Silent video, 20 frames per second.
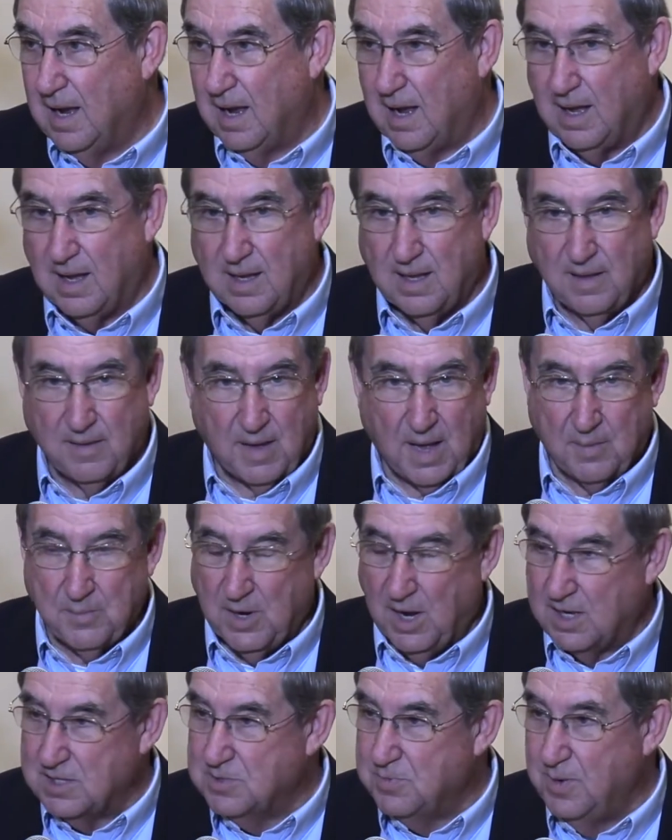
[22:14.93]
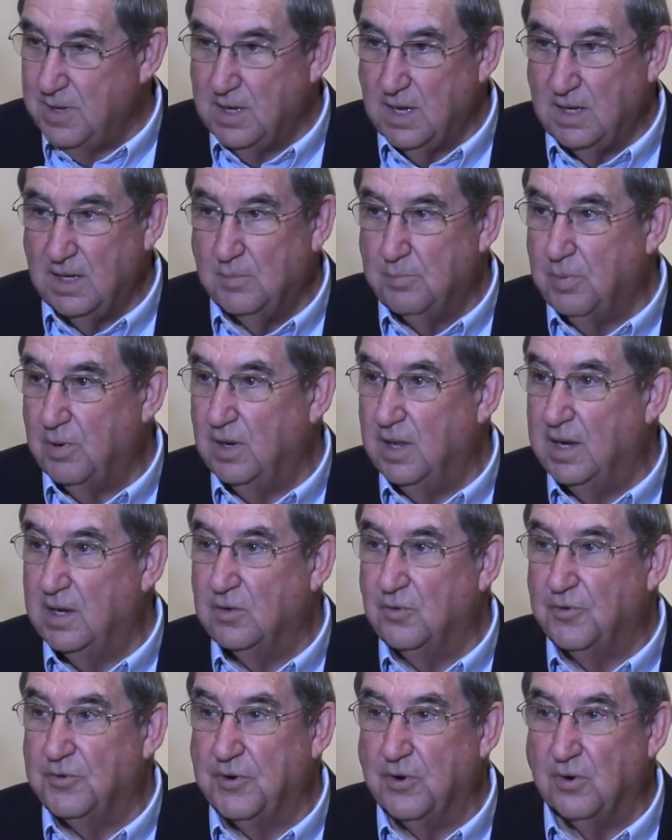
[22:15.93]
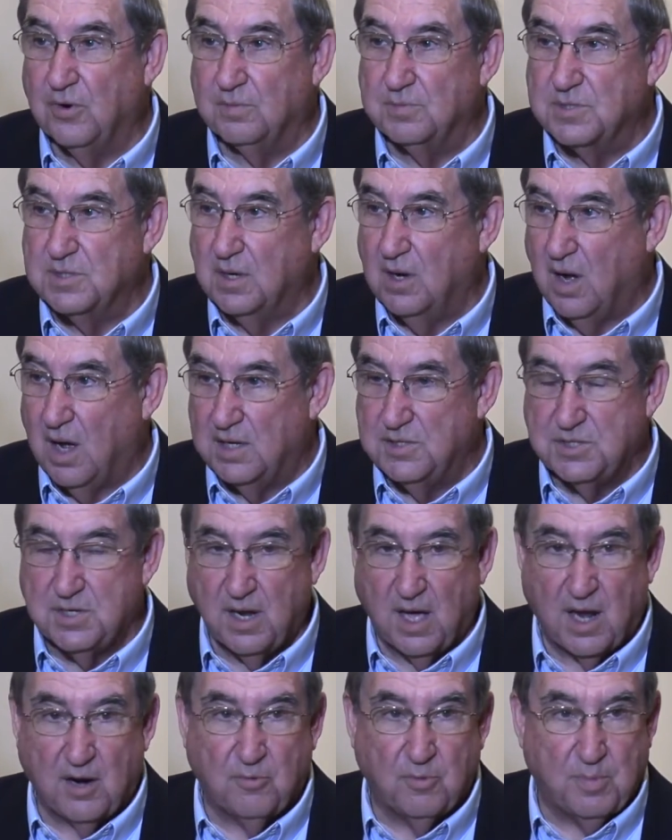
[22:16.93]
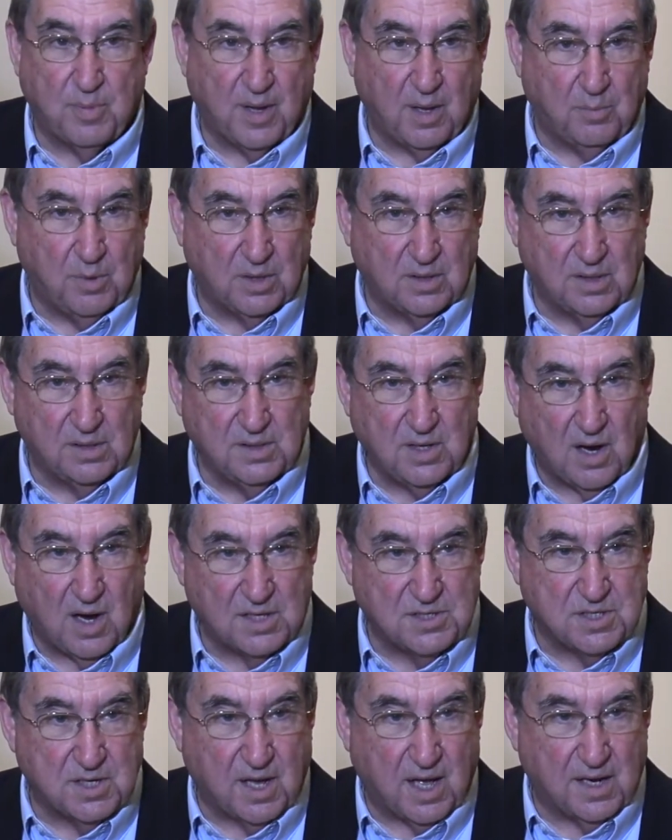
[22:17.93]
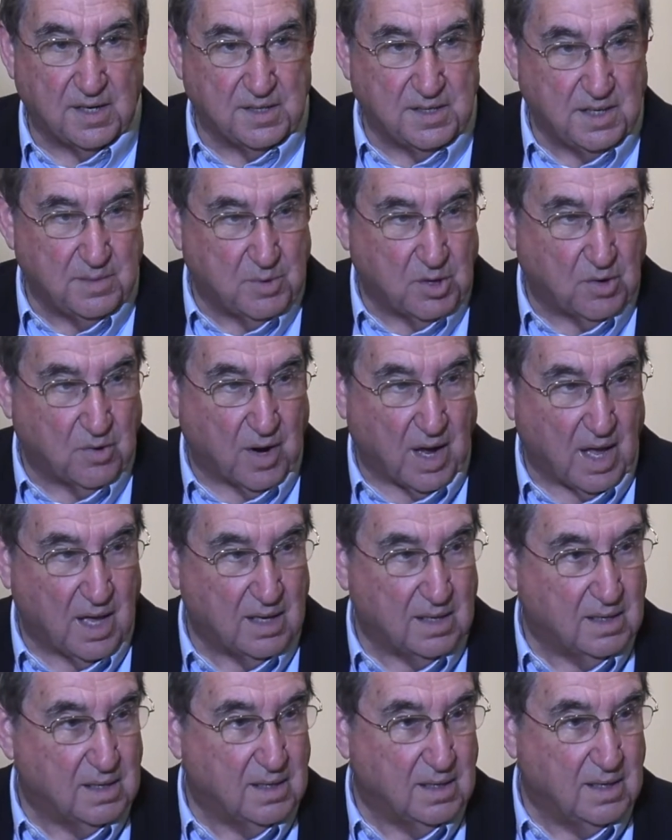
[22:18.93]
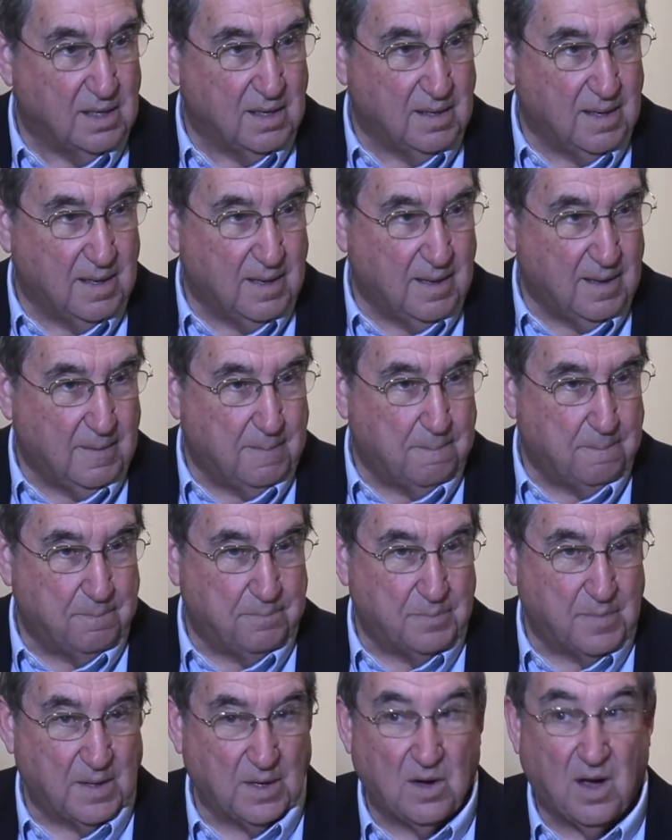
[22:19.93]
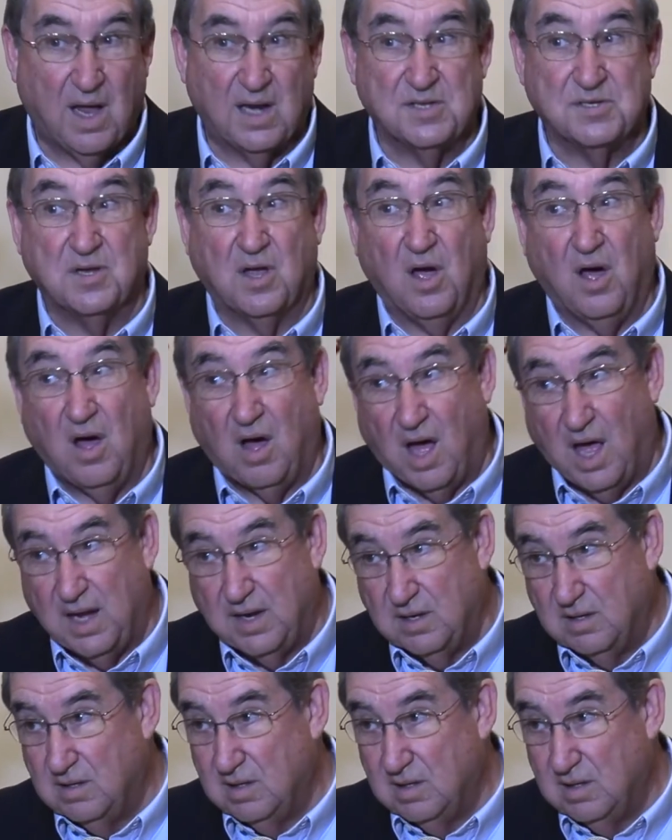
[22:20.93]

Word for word: Uh, I'm not speaking in political terms. God's not a Republican. God's not a Democrat. God is God.